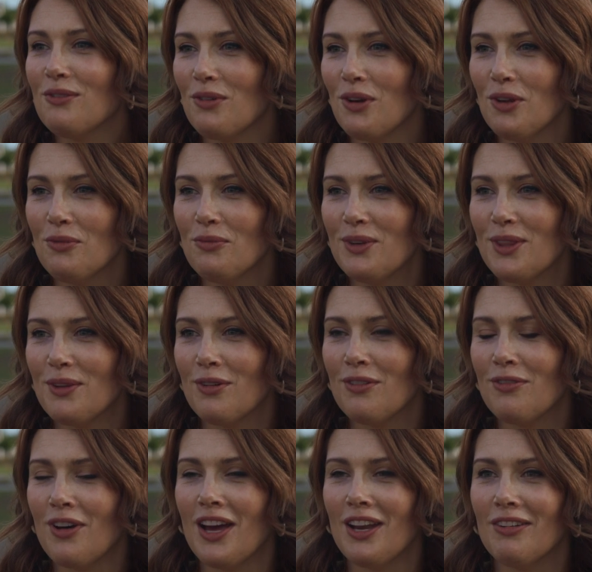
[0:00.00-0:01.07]
the room with the
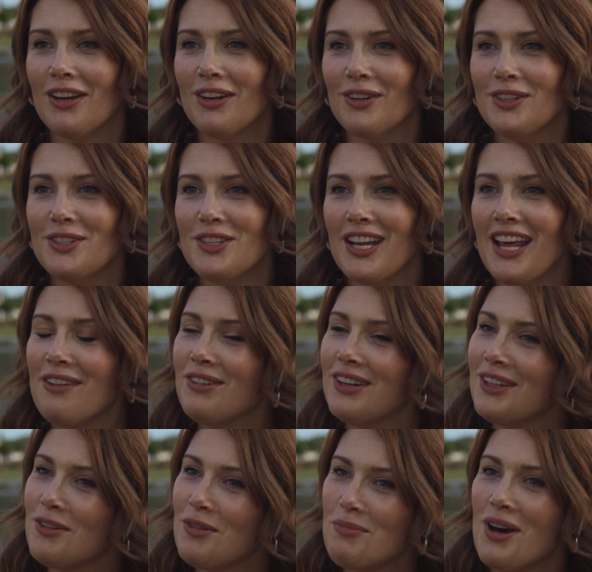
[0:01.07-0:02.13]
refinery crew today
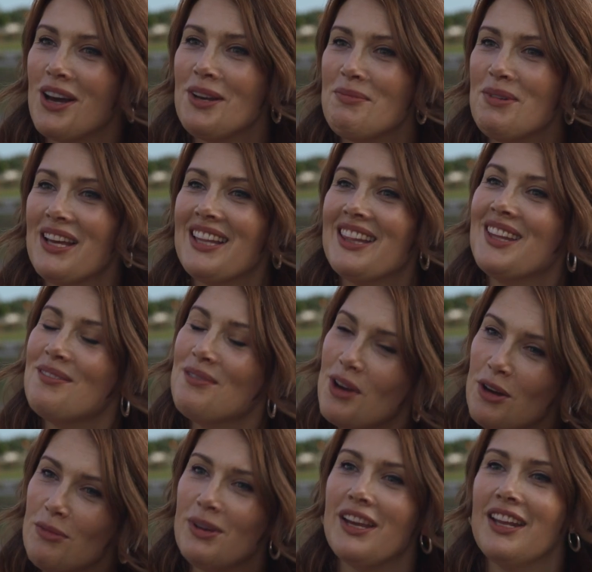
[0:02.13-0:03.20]
really reminded me at the
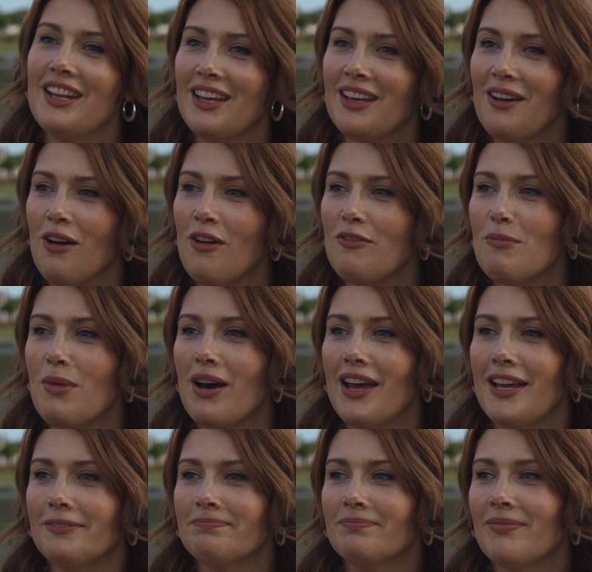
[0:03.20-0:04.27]
very beginning of
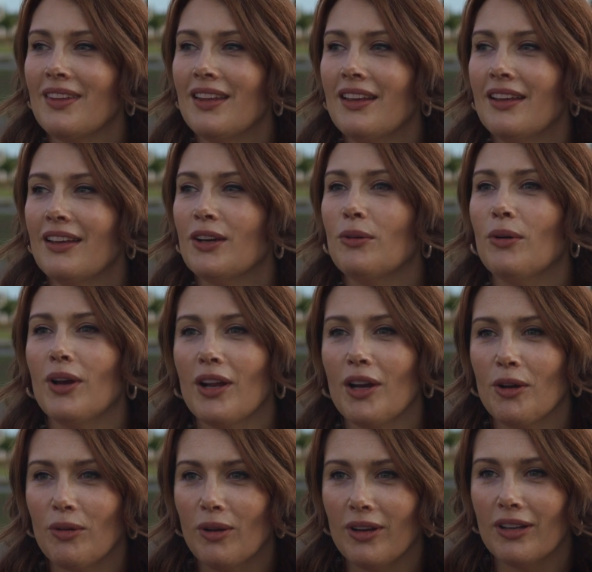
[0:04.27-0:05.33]
my quote
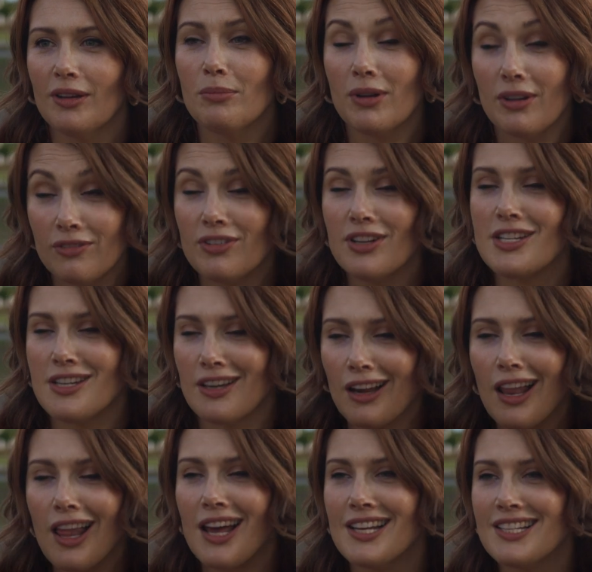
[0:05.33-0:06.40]
unquote
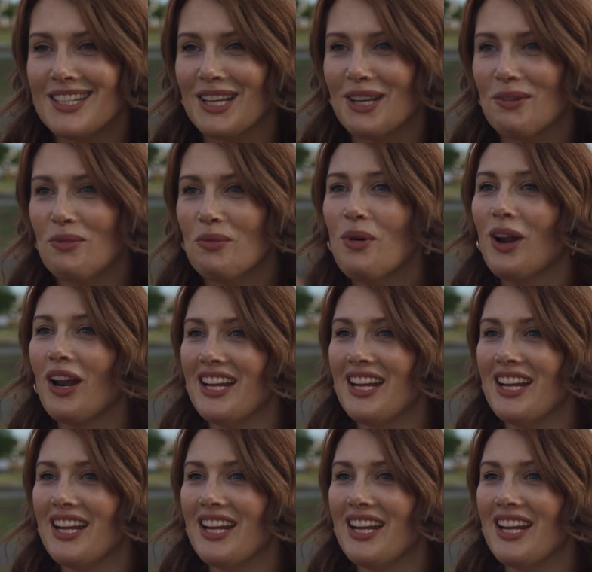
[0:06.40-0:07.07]
professionalising what